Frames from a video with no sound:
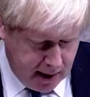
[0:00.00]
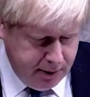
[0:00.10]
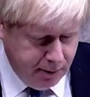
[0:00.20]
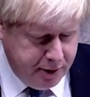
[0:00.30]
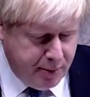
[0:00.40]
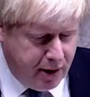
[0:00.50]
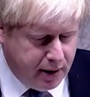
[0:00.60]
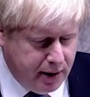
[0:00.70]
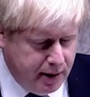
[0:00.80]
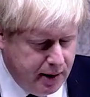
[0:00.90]
and North
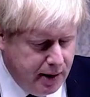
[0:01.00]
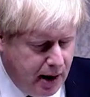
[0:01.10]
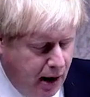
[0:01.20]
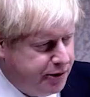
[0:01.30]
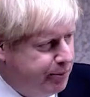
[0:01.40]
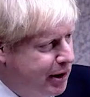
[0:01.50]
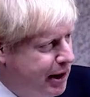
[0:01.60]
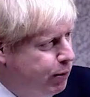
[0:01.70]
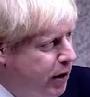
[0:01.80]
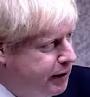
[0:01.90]
America
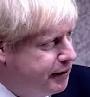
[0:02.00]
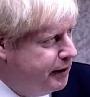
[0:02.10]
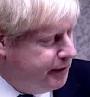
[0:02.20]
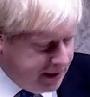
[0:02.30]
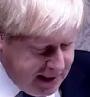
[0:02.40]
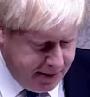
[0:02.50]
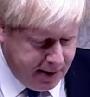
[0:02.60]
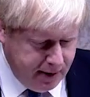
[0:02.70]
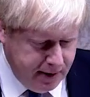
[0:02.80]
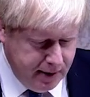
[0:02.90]
ultimately worked
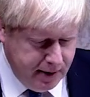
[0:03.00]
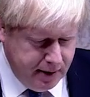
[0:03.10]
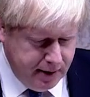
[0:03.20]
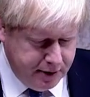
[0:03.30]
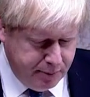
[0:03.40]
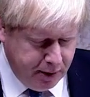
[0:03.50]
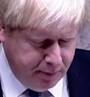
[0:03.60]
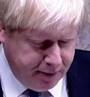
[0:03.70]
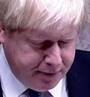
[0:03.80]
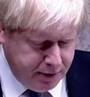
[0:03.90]
together to
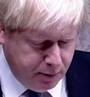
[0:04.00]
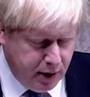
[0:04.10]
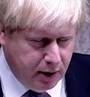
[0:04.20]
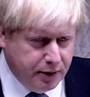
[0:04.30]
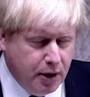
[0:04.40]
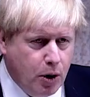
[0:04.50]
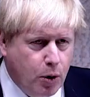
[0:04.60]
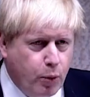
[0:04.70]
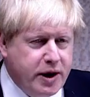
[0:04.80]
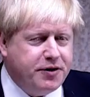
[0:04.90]
build this new world.
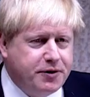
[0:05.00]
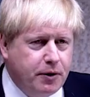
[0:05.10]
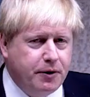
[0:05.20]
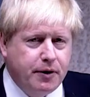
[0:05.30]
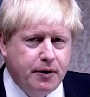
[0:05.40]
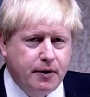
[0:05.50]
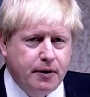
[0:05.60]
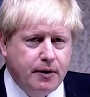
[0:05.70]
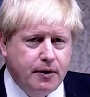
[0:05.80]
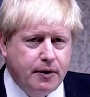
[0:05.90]
We stood
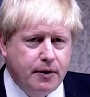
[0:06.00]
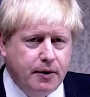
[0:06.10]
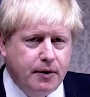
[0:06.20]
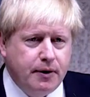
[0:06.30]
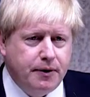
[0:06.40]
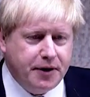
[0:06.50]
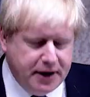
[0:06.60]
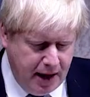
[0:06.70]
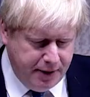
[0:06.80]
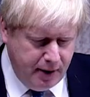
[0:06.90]

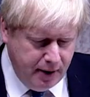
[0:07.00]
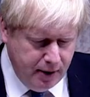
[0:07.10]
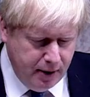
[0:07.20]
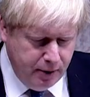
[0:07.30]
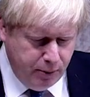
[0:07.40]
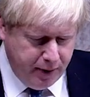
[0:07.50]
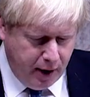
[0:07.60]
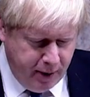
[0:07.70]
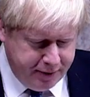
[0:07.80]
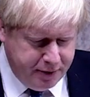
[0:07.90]
together with
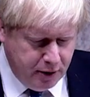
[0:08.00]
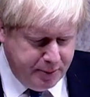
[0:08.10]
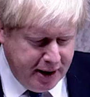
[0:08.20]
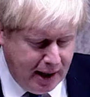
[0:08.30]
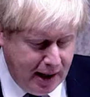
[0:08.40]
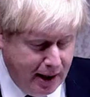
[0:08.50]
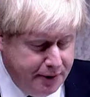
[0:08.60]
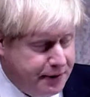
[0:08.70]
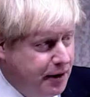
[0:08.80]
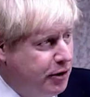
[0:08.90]
our West European
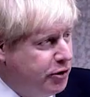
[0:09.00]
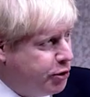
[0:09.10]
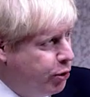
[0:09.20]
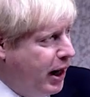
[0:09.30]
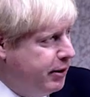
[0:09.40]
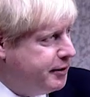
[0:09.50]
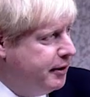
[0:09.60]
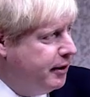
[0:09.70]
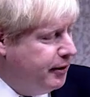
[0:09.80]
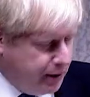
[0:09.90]
allies throughout
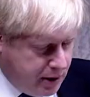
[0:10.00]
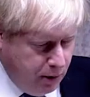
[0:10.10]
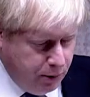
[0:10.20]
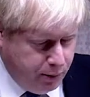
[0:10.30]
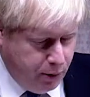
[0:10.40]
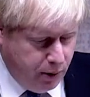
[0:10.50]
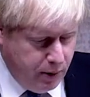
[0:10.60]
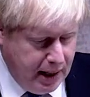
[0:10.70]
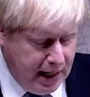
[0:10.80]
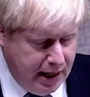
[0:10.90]
the Cold
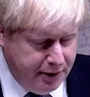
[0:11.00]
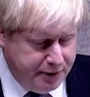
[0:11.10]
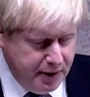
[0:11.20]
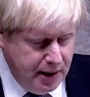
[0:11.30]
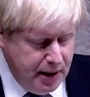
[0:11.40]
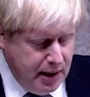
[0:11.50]
War. And